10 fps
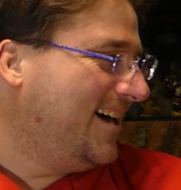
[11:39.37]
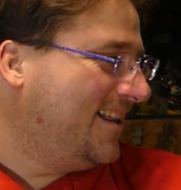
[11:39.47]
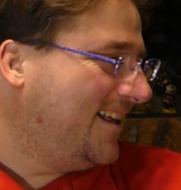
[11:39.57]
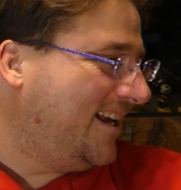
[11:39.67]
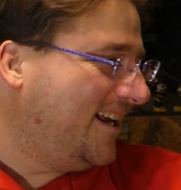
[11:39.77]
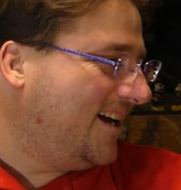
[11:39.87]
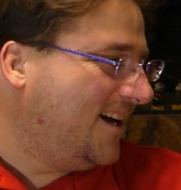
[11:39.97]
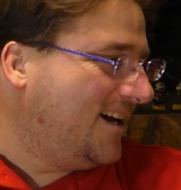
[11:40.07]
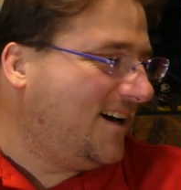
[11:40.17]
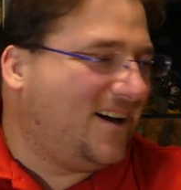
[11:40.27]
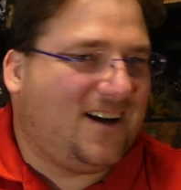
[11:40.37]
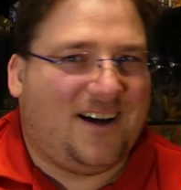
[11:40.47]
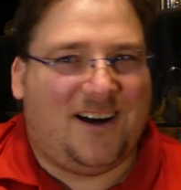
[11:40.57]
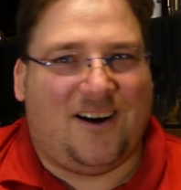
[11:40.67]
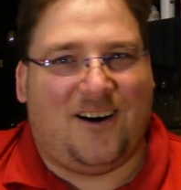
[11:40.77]
the
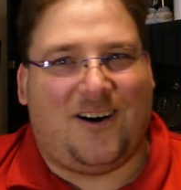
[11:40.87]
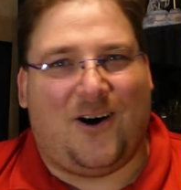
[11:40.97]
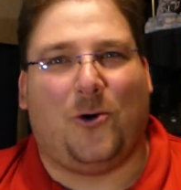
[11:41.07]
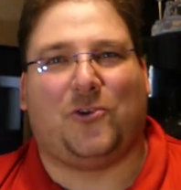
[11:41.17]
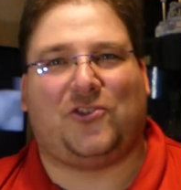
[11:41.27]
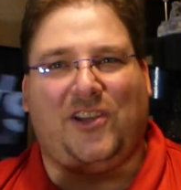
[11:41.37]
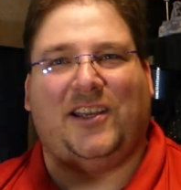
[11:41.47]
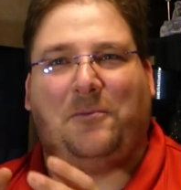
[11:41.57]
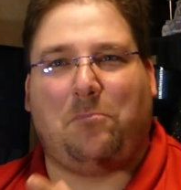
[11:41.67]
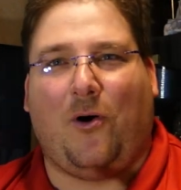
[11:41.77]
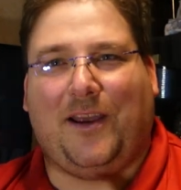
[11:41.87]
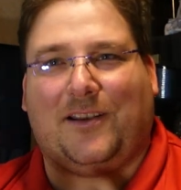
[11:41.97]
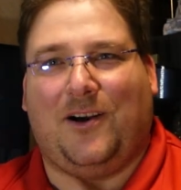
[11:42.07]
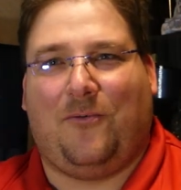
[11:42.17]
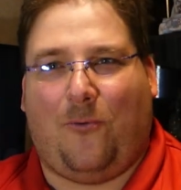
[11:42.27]
whole stinking point
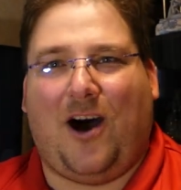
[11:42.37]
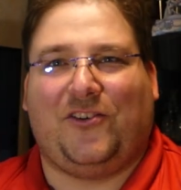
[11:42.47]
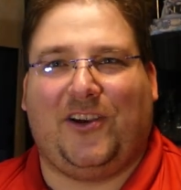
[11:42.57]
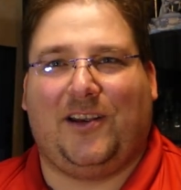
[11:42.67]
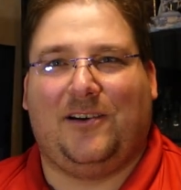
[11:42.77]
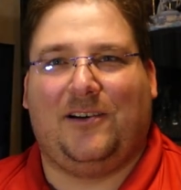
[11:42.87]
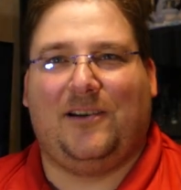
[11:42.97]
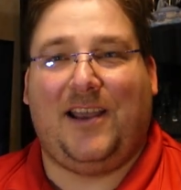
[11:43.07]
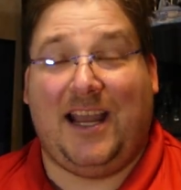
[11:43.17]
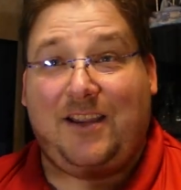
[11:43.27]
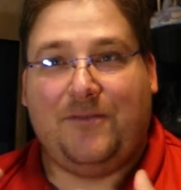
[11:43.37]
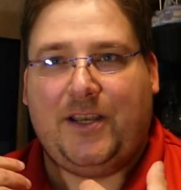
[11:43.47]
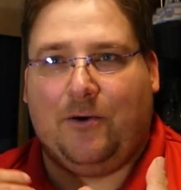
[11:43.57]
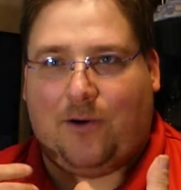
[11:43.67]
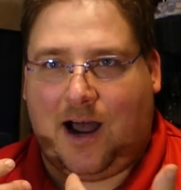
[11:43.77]
of watching any
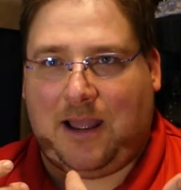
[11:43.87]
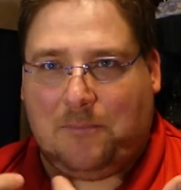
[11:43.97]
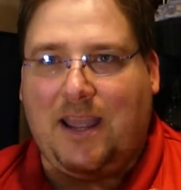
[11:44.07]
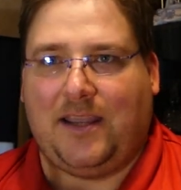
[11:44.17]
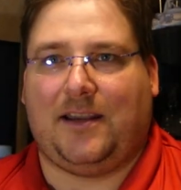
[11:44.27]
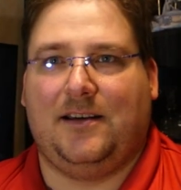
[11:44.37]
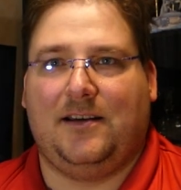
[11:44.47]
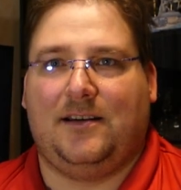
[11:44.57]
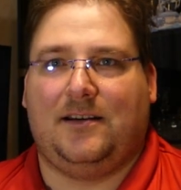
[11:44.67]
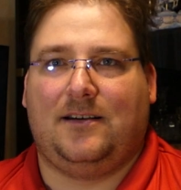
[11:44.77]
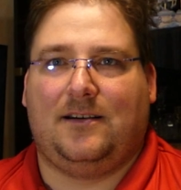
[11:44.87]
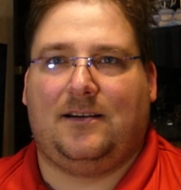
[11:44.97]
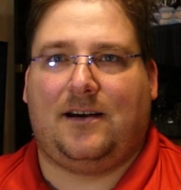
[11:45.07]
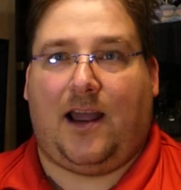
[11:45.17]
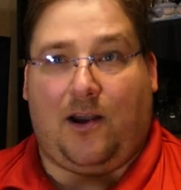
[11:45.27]
video I make.
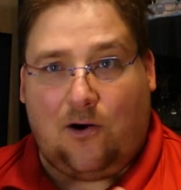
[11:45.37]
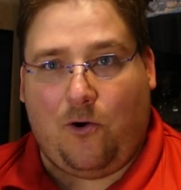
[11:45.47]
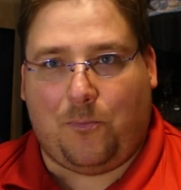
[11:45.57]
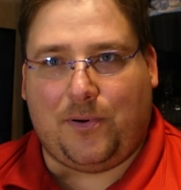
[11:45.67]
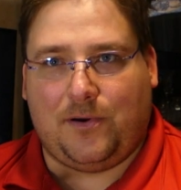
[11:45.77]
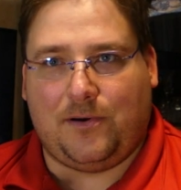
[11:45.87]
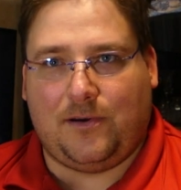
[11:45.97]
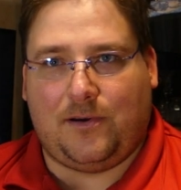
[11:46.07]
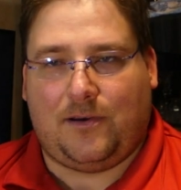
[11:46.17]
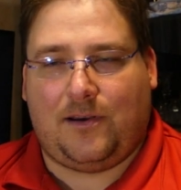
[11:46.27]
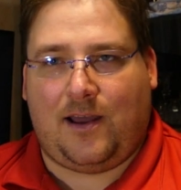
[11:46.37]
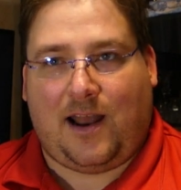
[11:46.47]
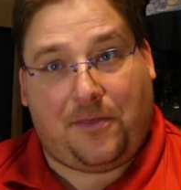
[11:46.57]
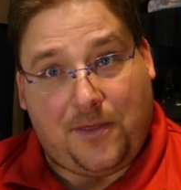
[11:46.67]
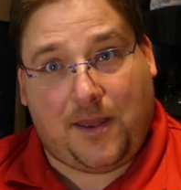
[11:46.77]
I hope and
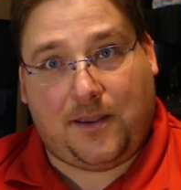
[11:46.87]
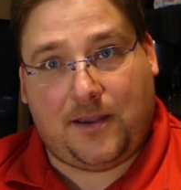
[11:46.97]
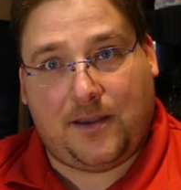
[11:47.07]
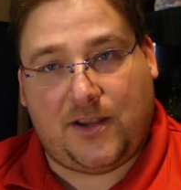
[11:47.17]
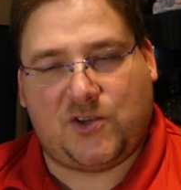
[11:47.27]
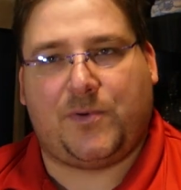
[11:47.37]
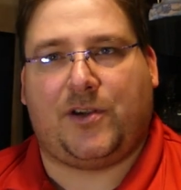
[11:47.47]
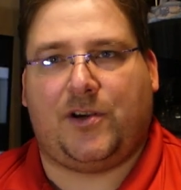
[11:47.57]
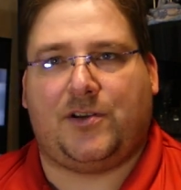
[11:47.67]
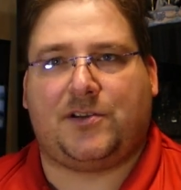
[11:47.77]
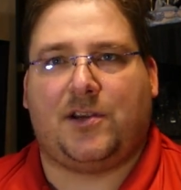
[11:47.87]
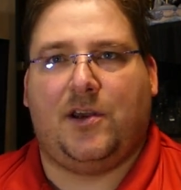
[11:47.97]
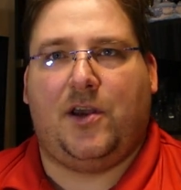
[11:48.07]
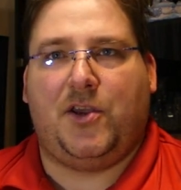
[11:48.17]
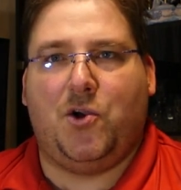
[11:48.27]
I think is because
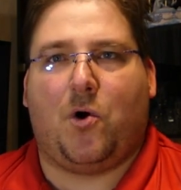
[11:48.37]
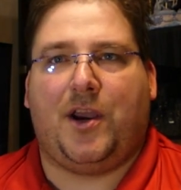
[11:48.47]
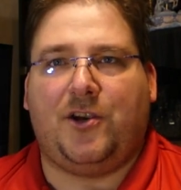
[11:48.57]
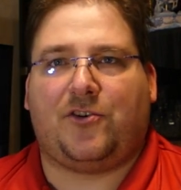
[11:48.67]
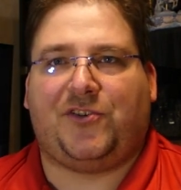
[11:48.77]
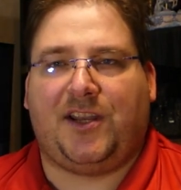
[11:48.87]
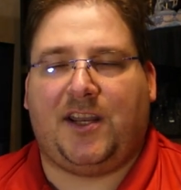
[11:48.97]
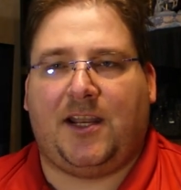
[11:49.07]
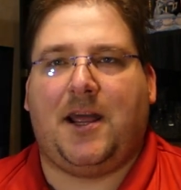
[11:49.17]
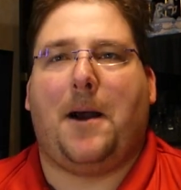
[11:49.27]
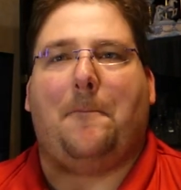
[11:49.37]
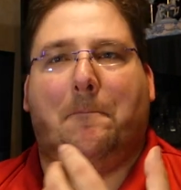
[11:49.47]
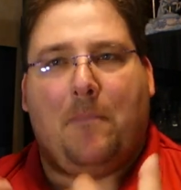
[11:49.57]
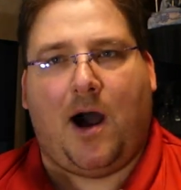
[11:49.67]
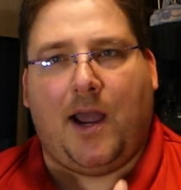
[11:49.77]
you are interested in
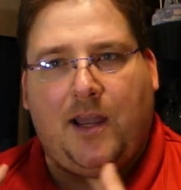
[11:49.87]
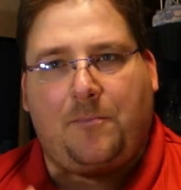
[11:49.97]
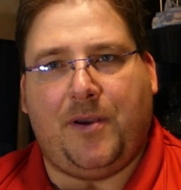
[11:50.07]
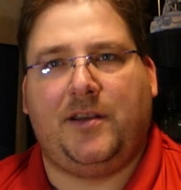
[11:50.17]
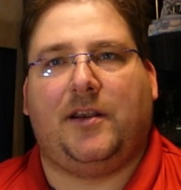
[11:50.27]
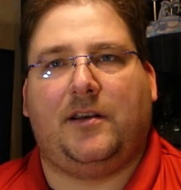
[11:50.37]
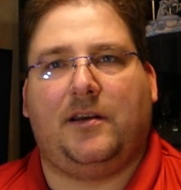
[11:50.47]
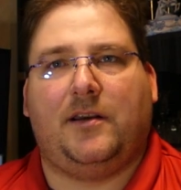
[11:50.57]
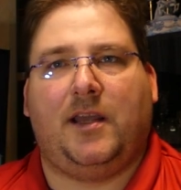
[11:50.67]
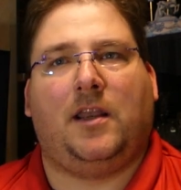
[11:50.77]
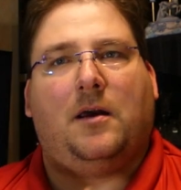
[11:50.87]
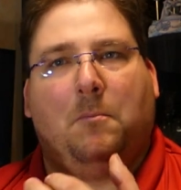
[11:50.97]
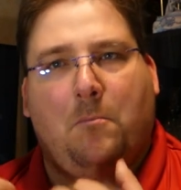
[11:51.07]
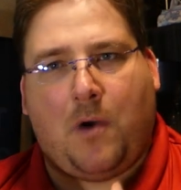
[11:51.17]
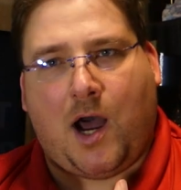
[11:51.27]
my opinion, in
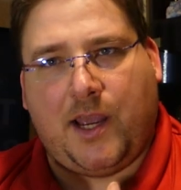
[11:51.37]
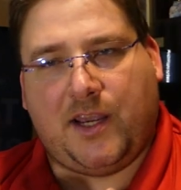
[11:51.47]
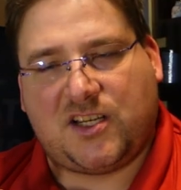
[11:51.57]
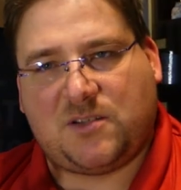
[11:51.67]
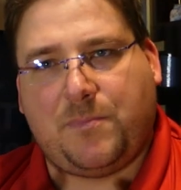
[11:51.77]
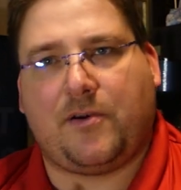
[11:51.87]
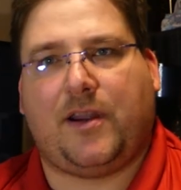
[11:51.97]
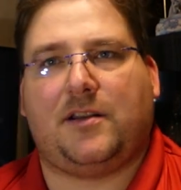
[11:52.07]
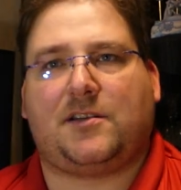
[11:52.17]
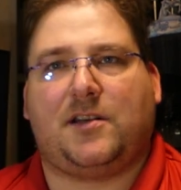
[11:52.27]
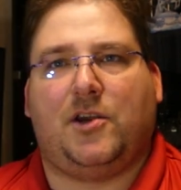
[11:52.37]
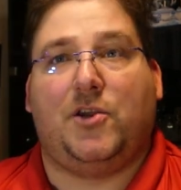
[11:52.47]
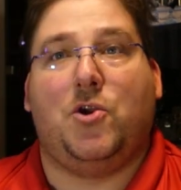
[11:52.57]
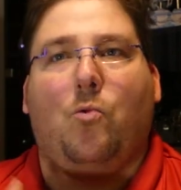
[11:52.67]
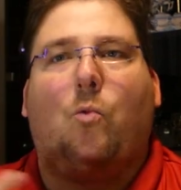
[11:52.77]
my experience.
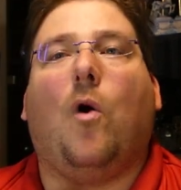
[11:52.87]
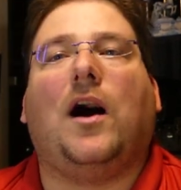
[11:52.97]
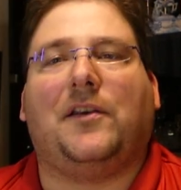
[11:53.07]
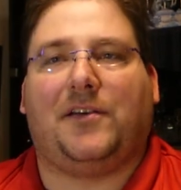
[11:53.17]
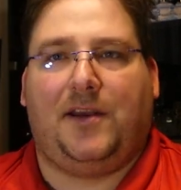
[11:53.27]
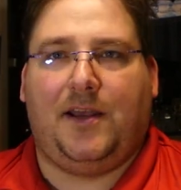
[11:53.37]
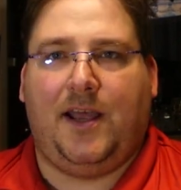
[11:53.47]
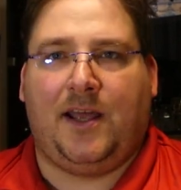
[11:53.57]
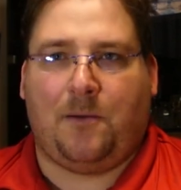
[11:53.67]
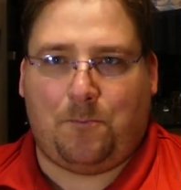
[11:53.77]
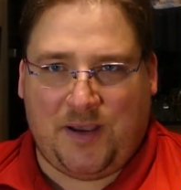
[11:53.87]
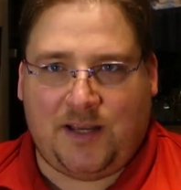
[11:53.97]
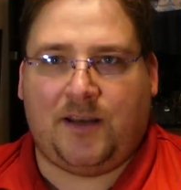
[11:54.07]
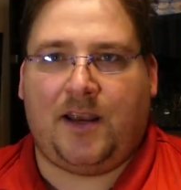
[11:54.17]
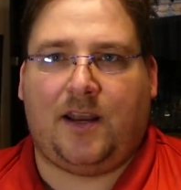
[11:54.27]
You want an
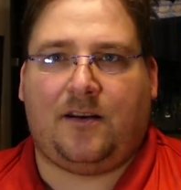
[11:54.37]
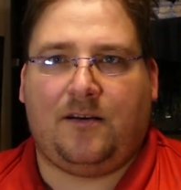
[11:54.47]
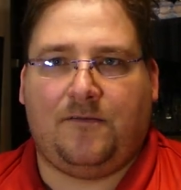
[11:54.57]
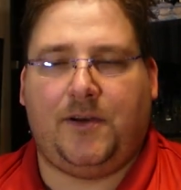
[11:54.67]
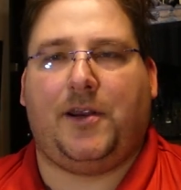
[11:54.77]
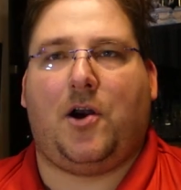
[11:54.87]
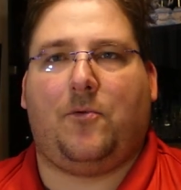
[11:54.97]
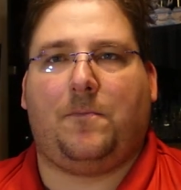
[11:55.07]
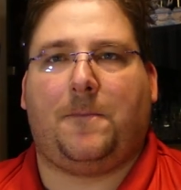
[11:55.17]
opinionated video.